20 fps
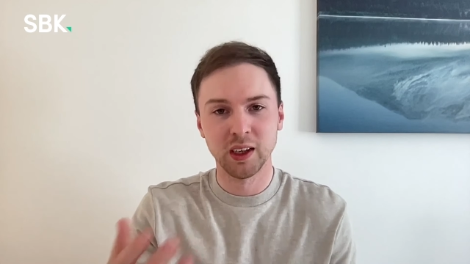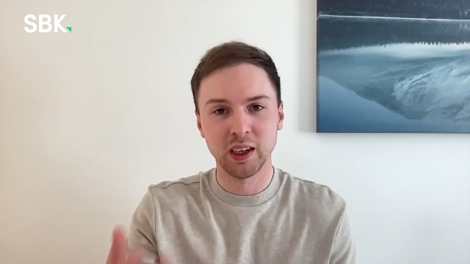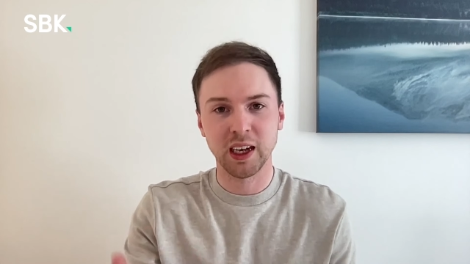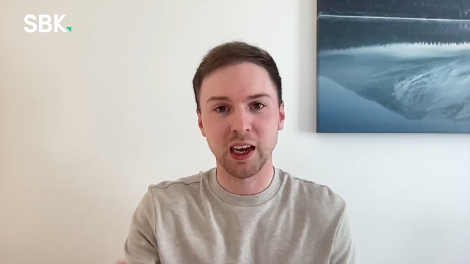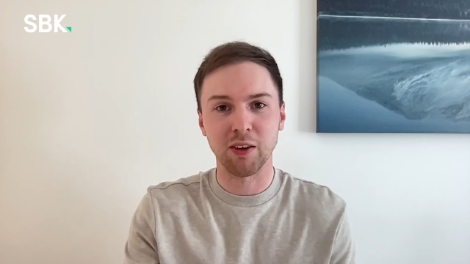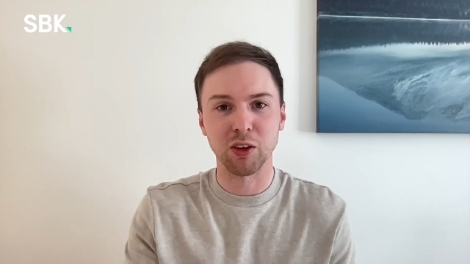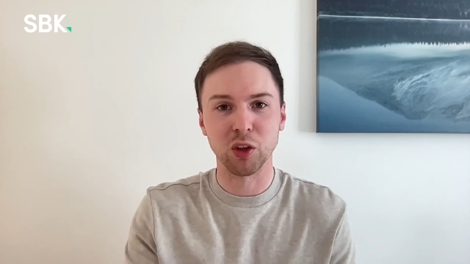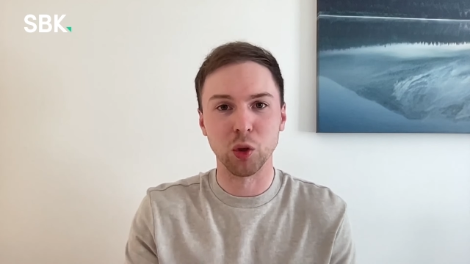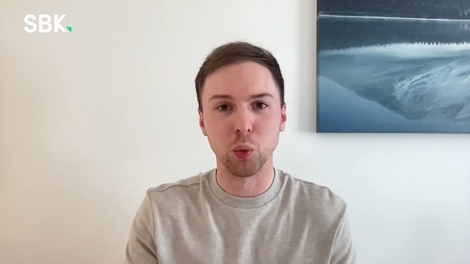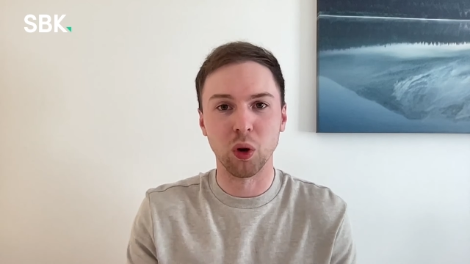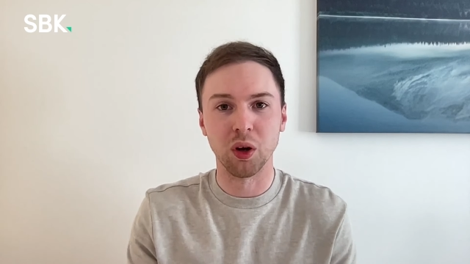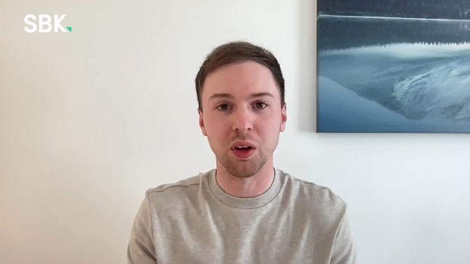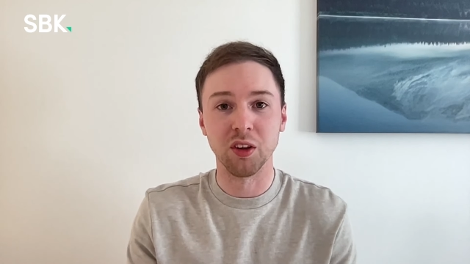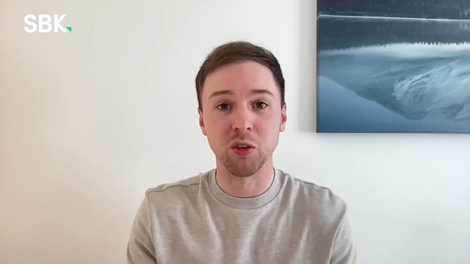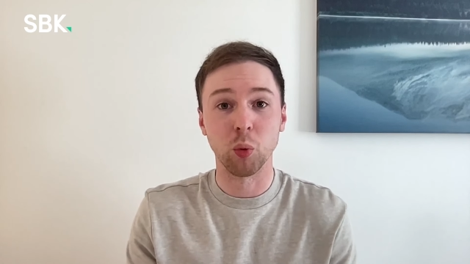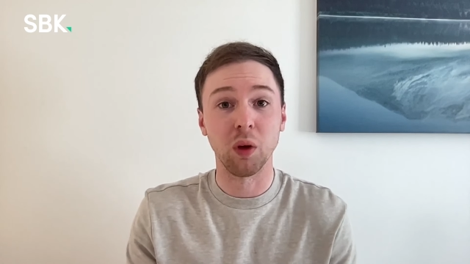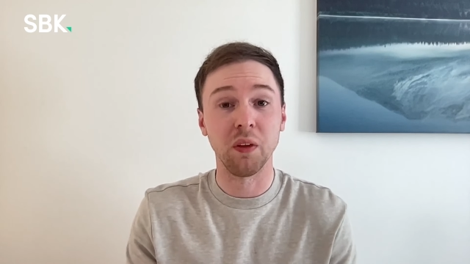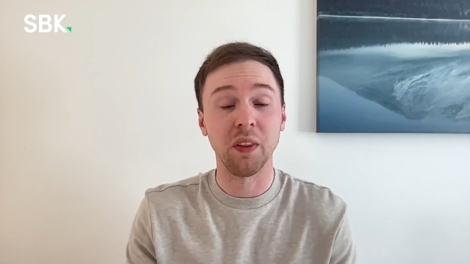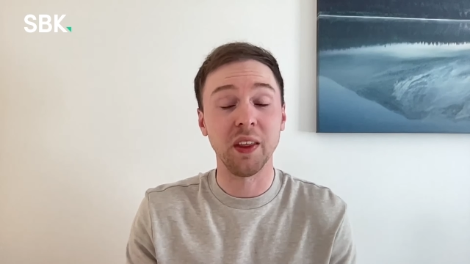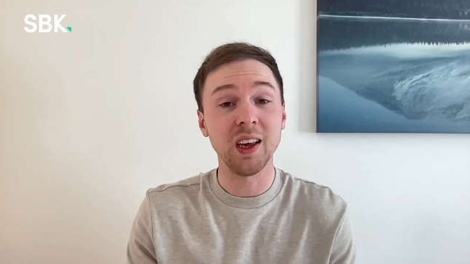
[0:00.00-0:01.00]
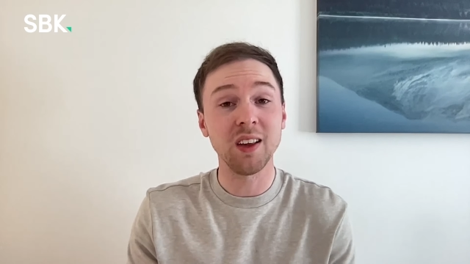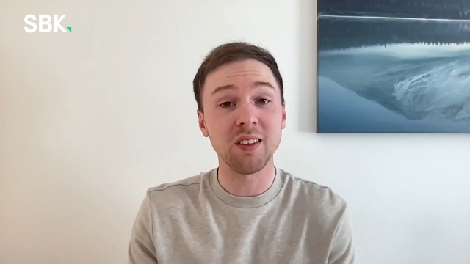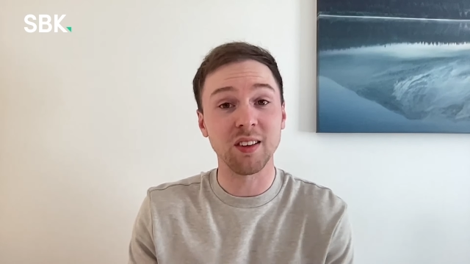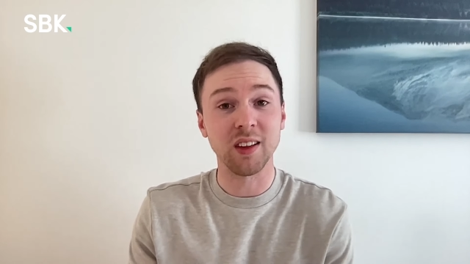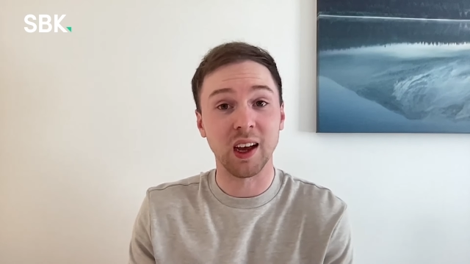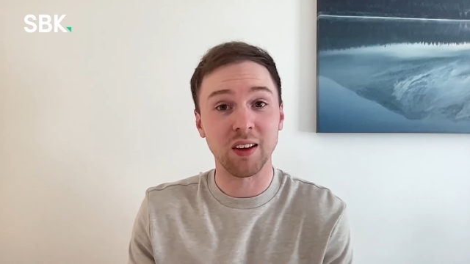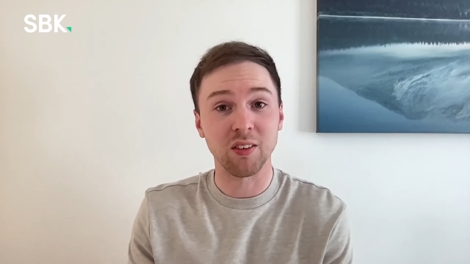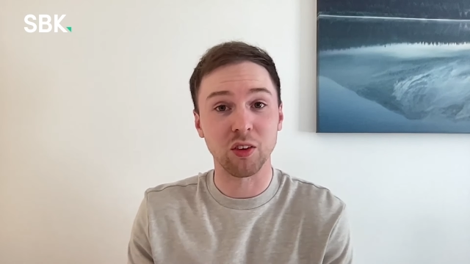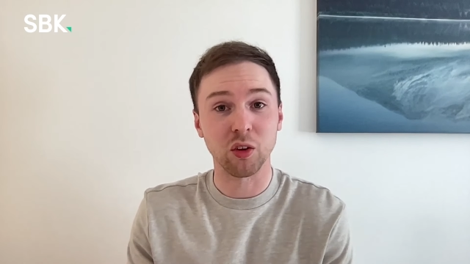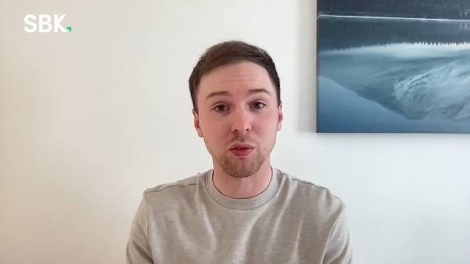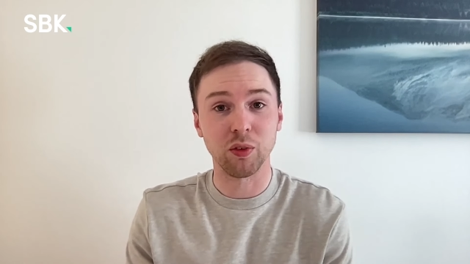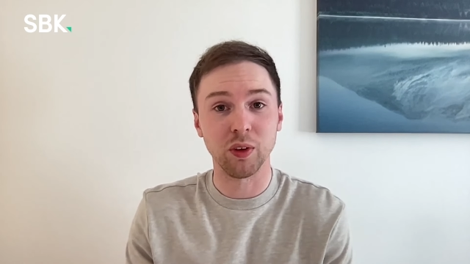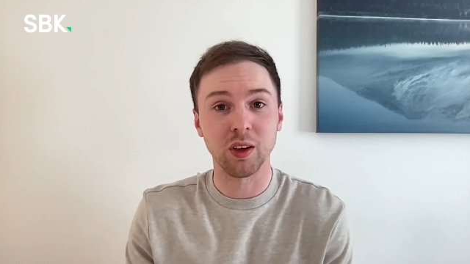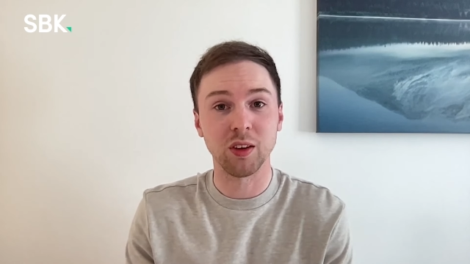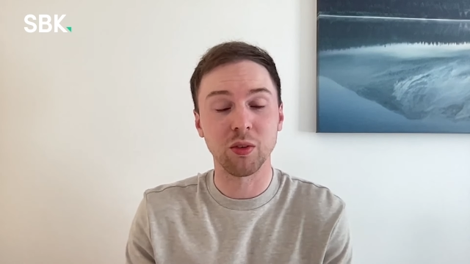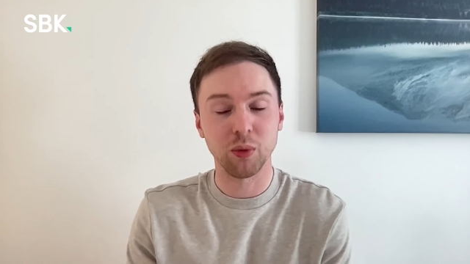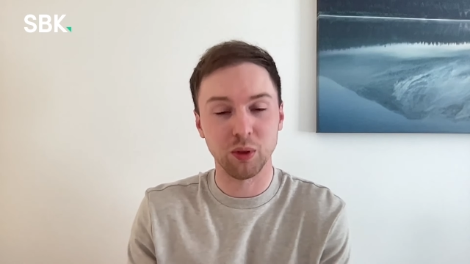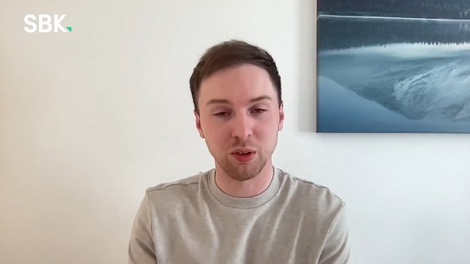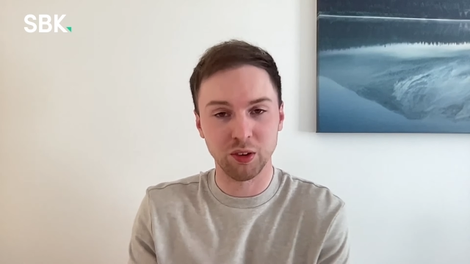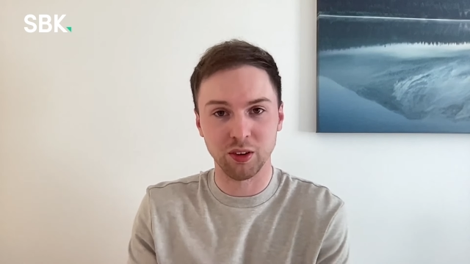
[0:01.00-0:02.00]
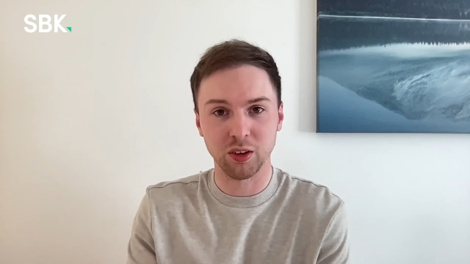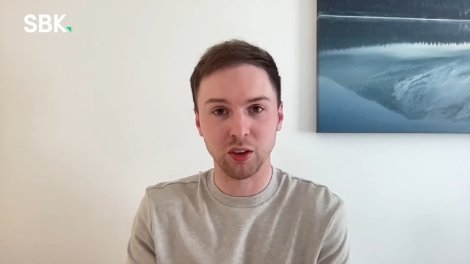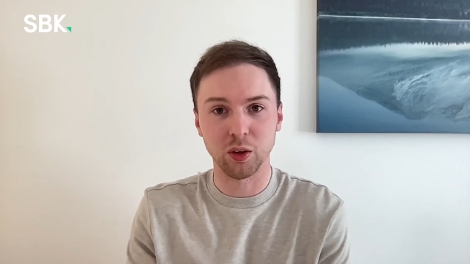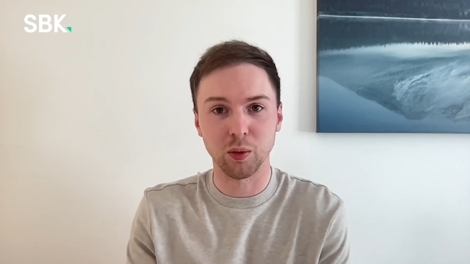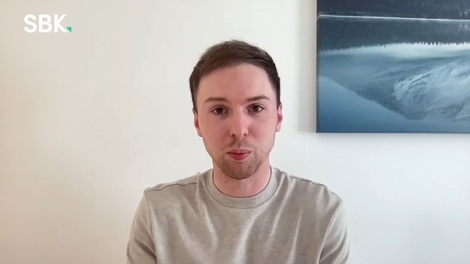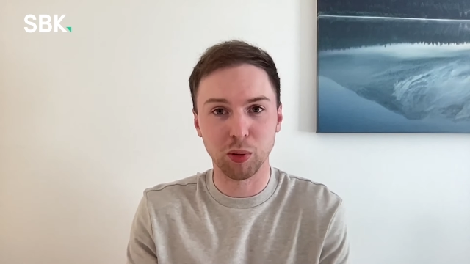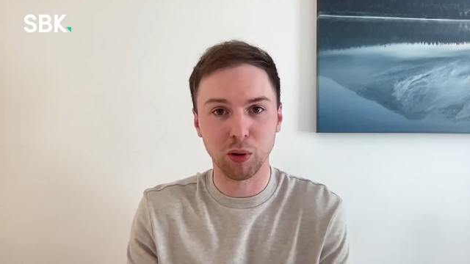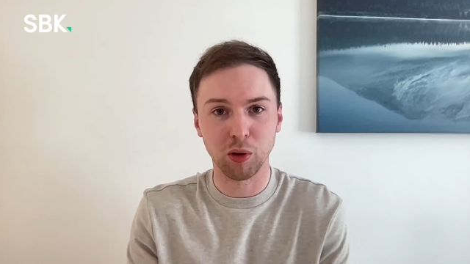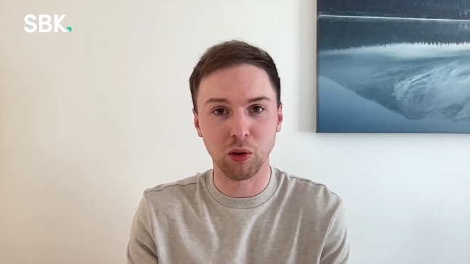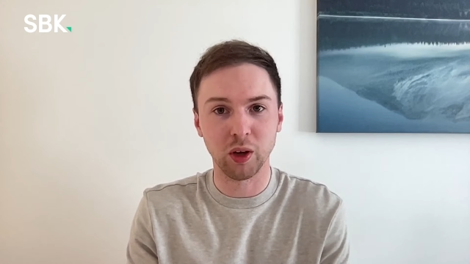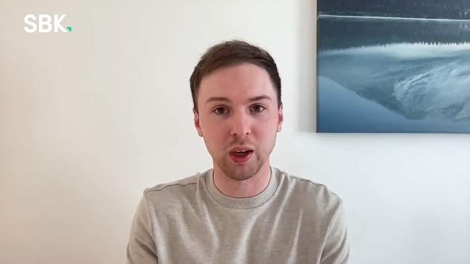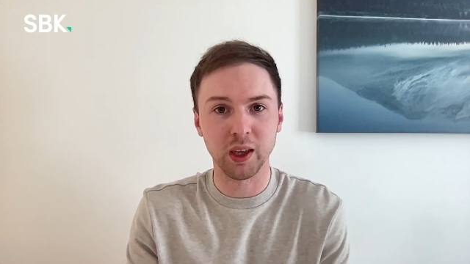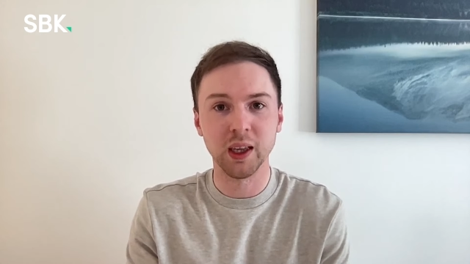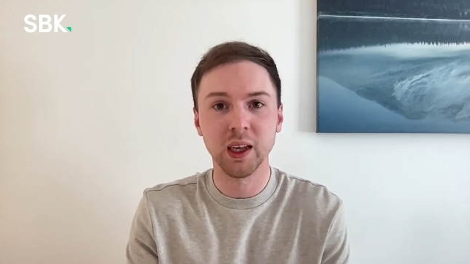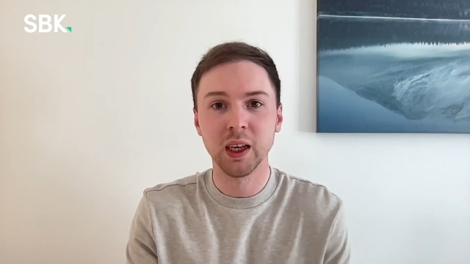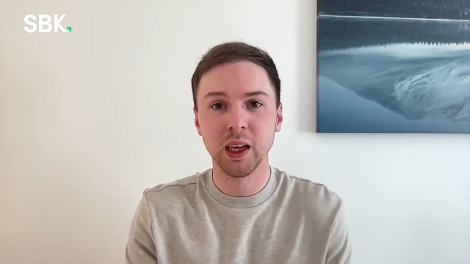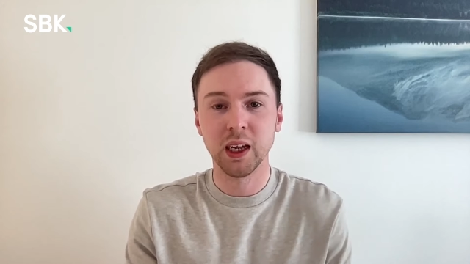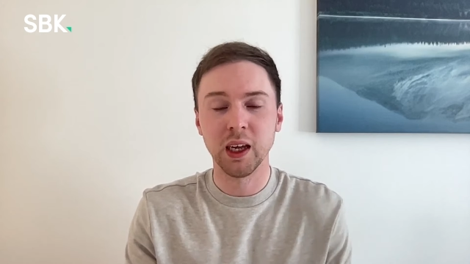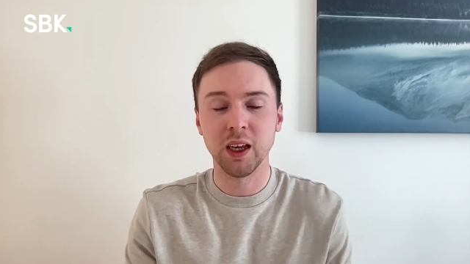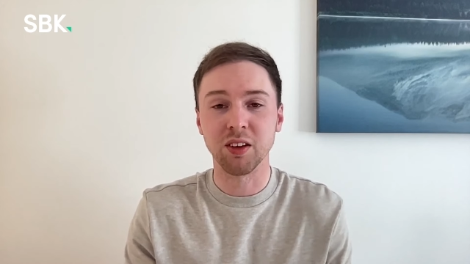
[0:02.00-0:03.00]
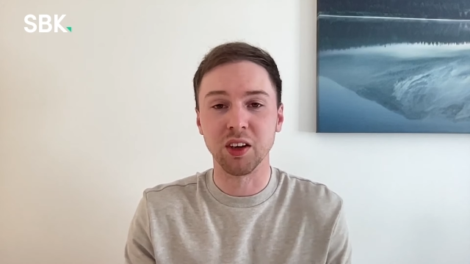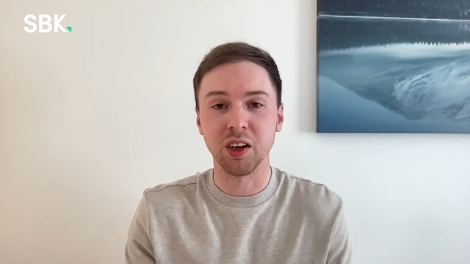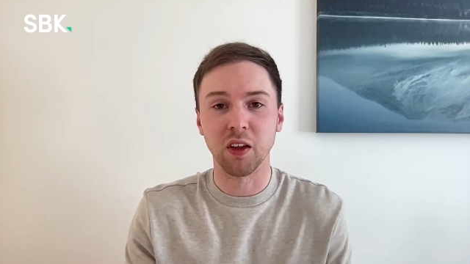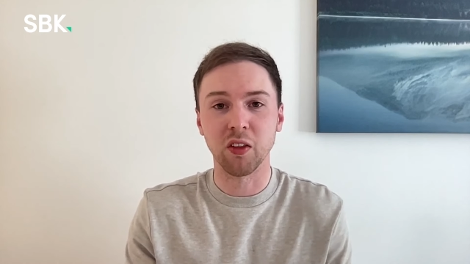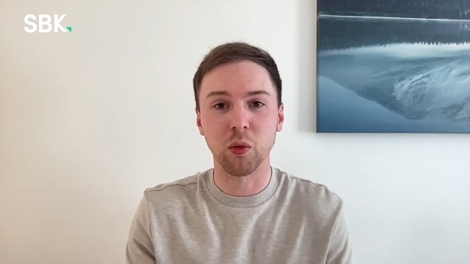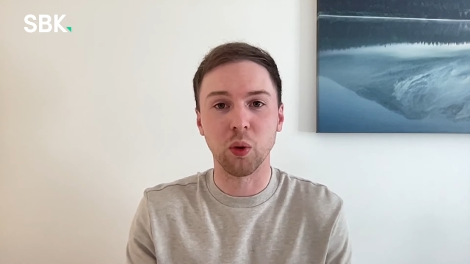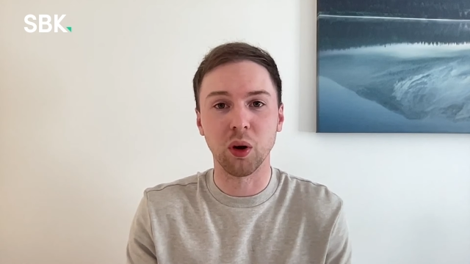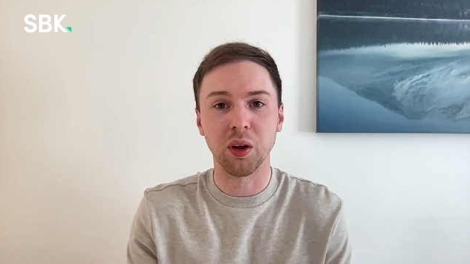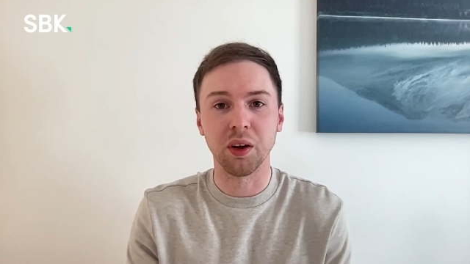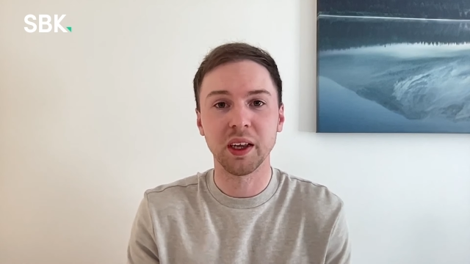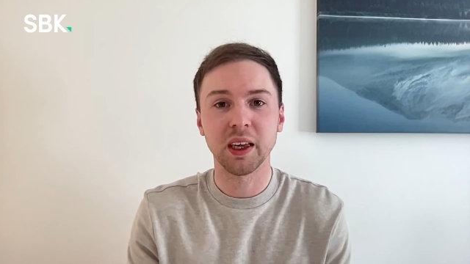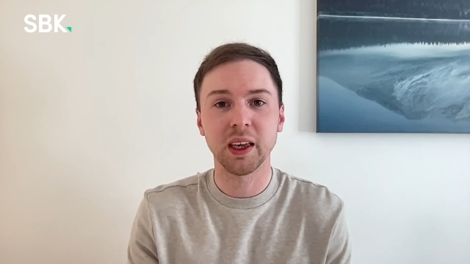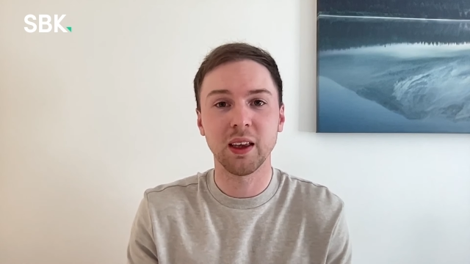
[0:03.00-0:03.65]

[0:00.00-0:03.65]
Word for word: Carry the One is one that isn't as obvious, which is a good ploy. Here's another one.